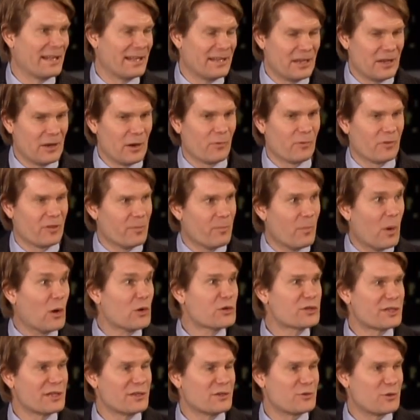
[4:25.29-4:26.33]
you know, the
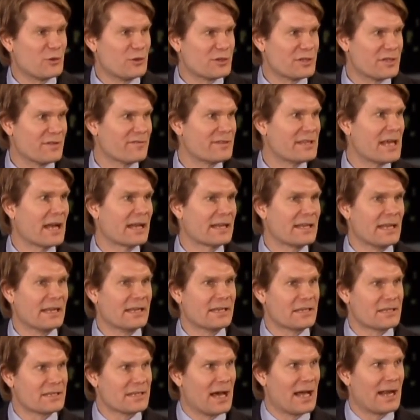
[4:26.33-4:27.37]
most intrusive technique
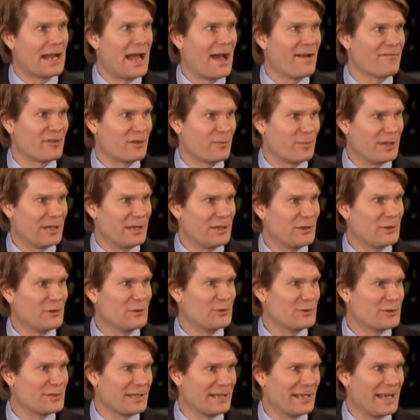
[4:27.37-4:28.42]
does not have to be
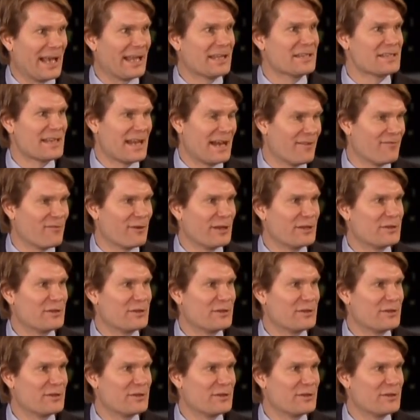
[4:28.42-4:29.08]
used against every